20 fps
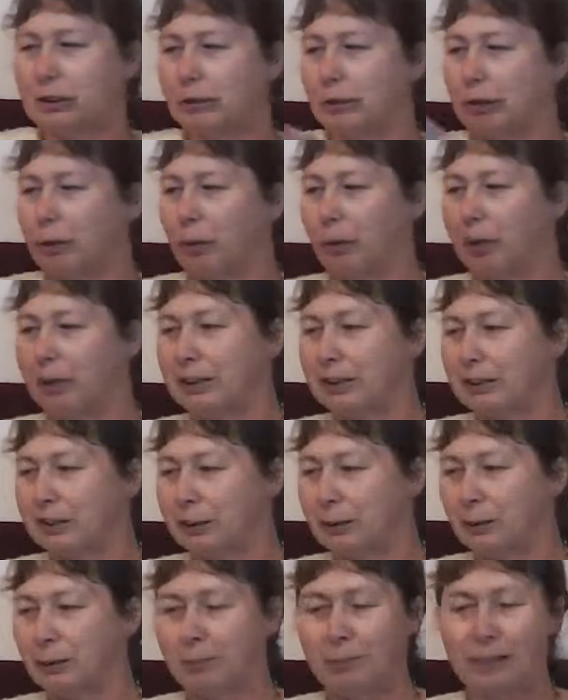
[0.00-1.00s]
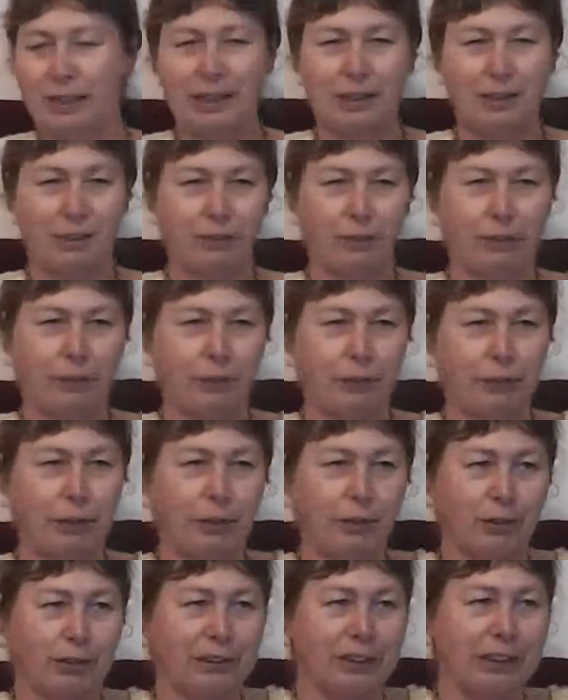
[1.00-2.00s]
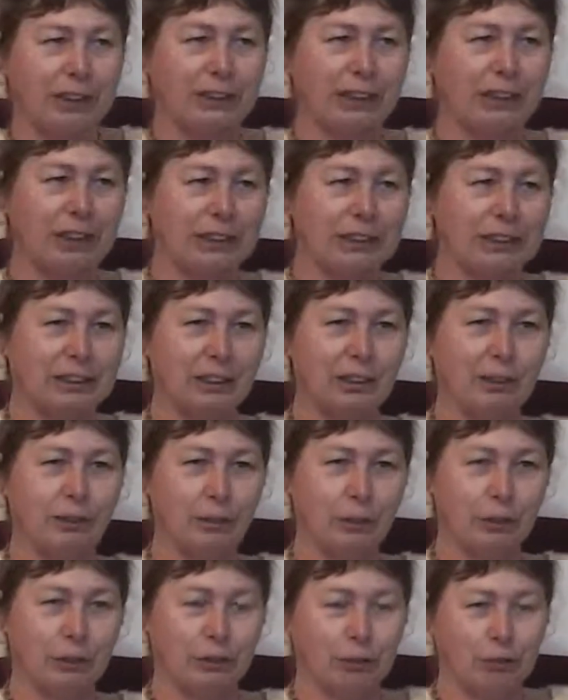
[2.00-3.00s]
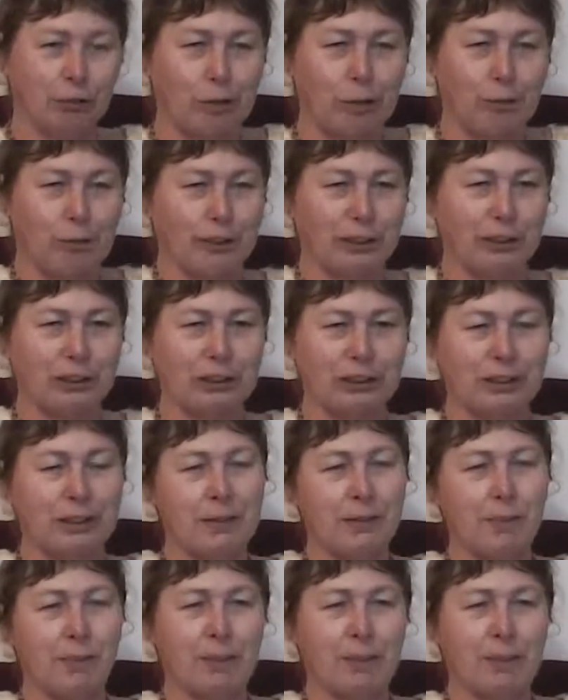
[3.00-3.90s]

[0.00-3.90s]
you're required to make 50 contacts at least in the first 3 months,